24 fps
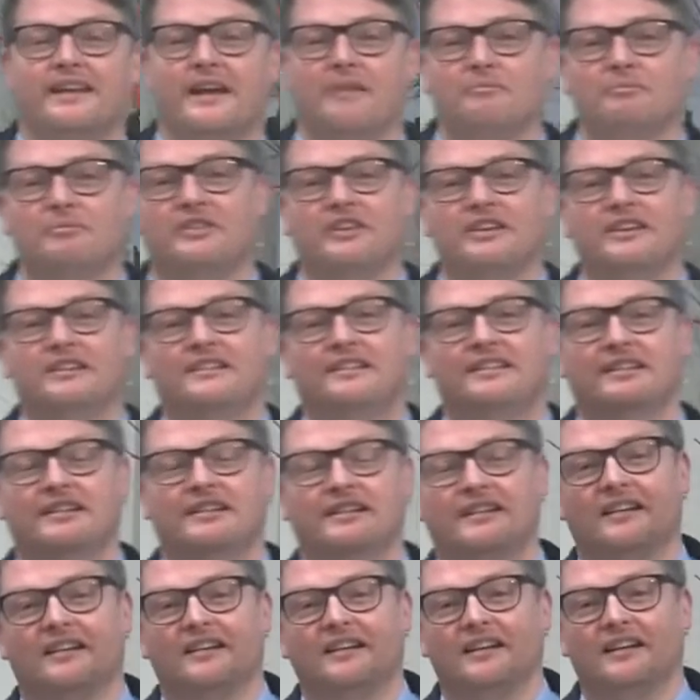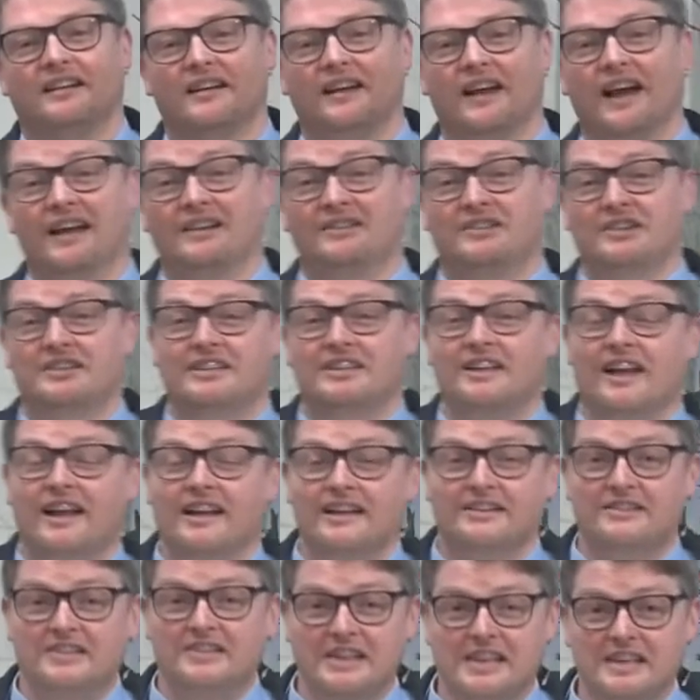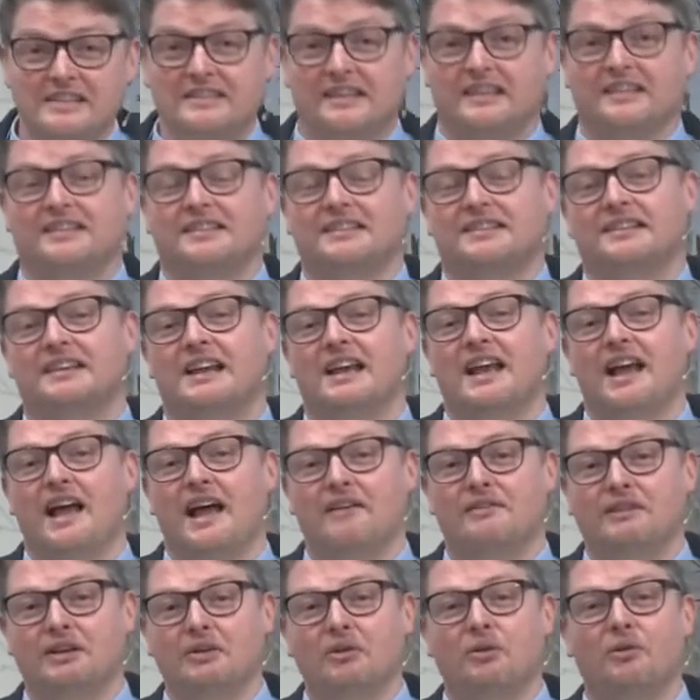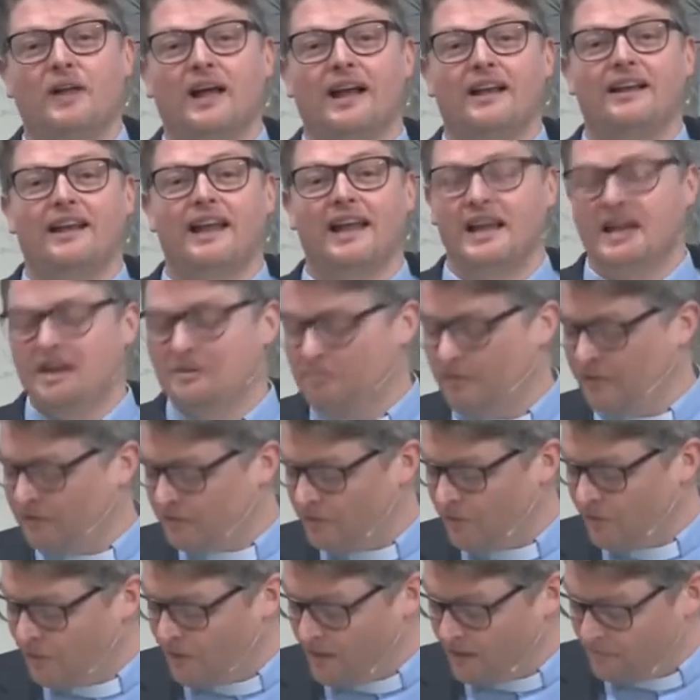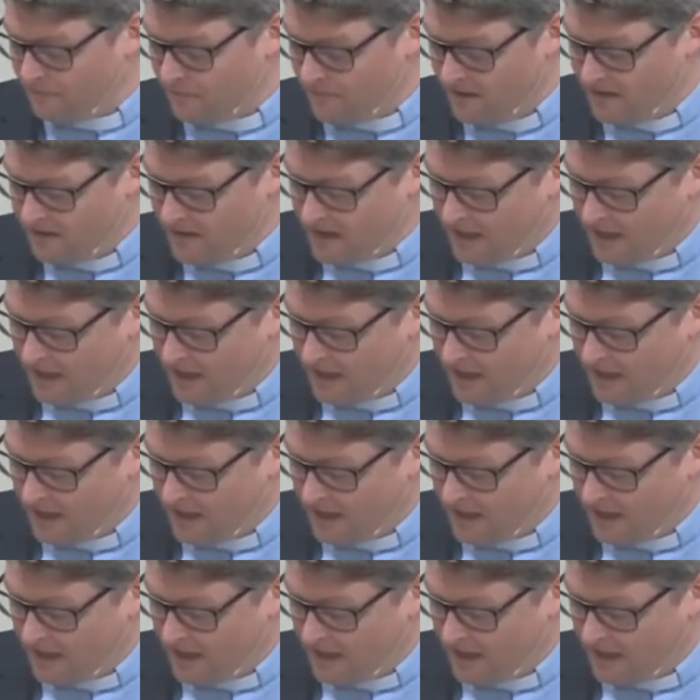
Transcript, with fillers: tempted, uh, just like Jesus having all that laid before him